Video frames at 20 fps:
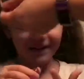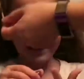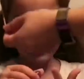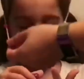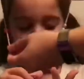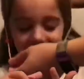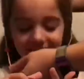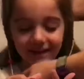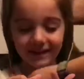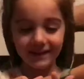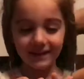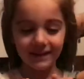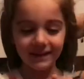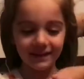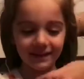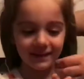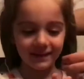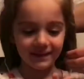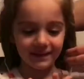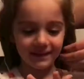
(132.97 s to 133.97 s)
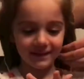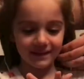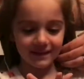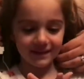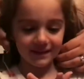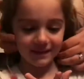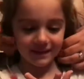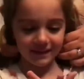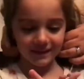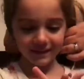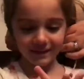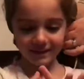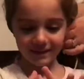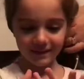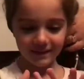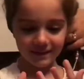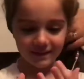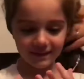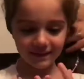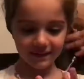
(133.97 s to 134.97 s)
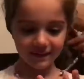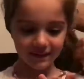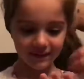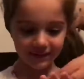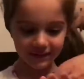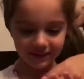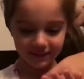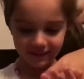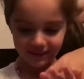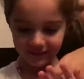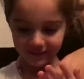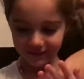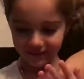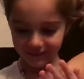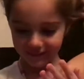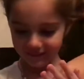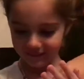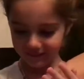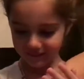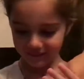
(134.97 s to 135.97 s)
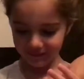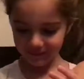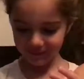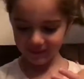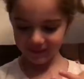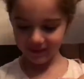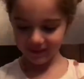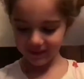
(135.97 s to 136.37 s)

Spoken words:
[no speech]